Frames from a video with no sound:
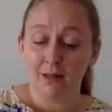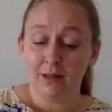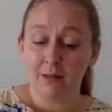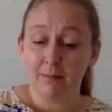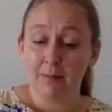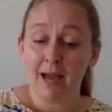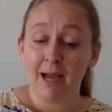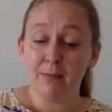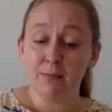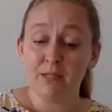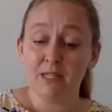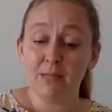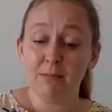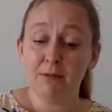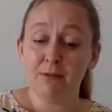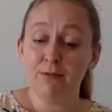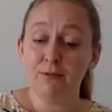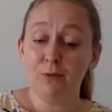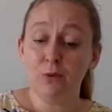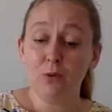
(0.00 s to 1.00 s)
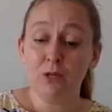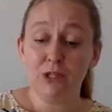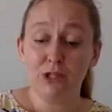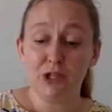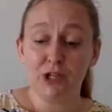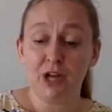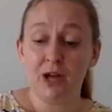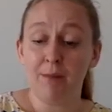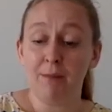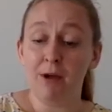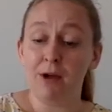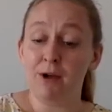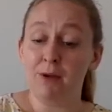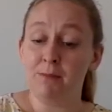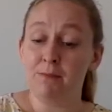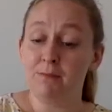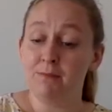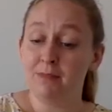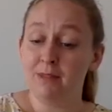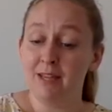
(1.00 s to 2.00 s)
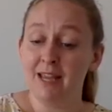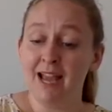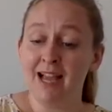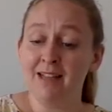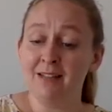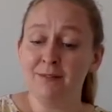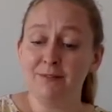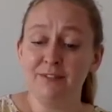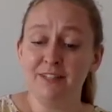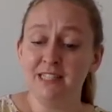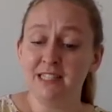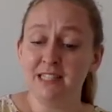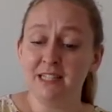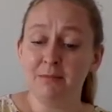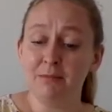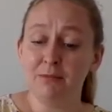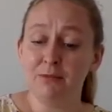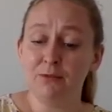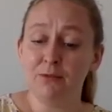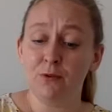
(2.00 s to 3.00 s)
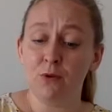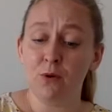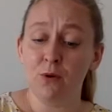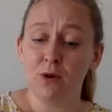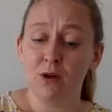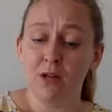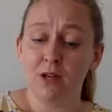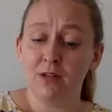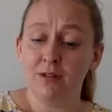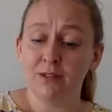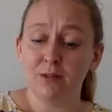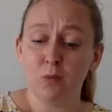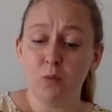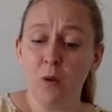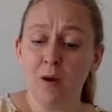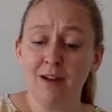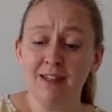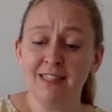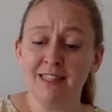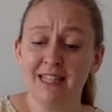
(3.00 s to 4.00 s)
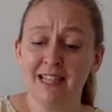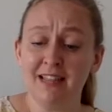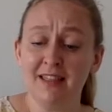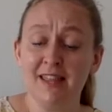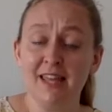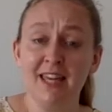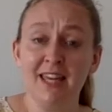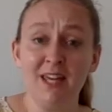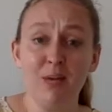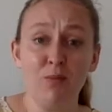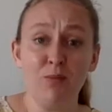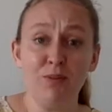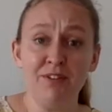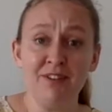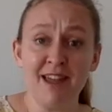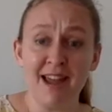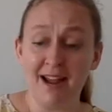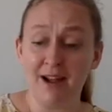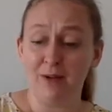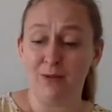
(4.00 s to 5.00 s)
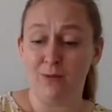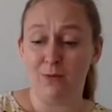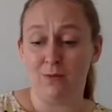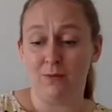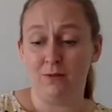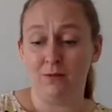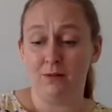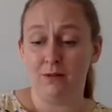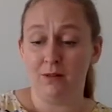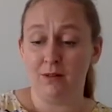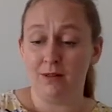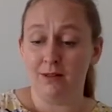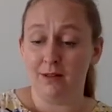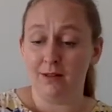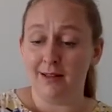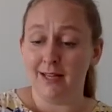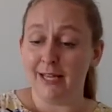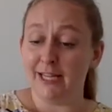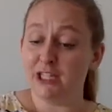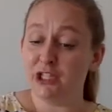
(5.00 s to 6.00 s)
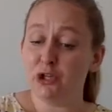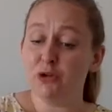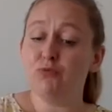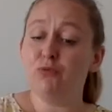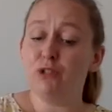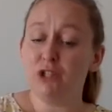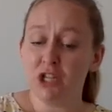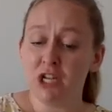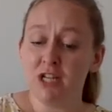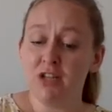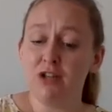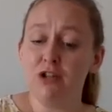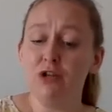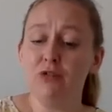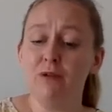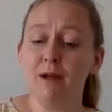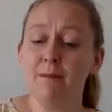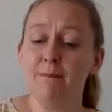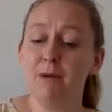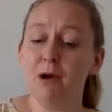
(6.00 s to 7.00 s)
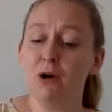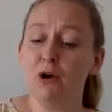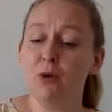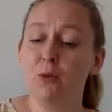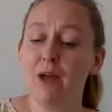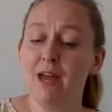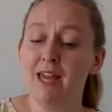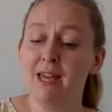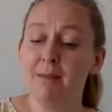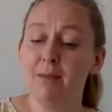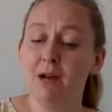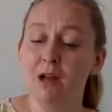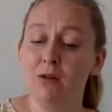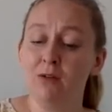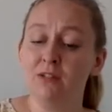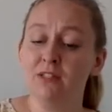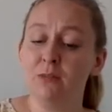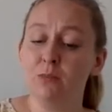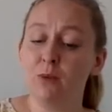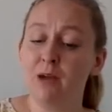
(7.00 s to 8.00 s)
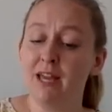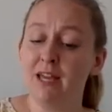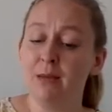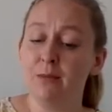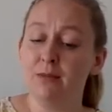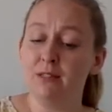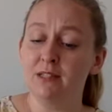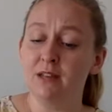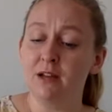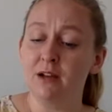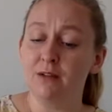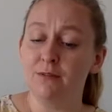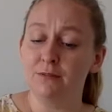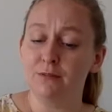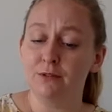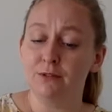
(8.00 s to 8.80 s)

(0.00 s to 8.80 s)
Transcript: Perhaps he'd been foolish to come home. He hadn't fitted in before, so why did he think he would now? He should return to the Grand Burrow where he belonged and where he was loved.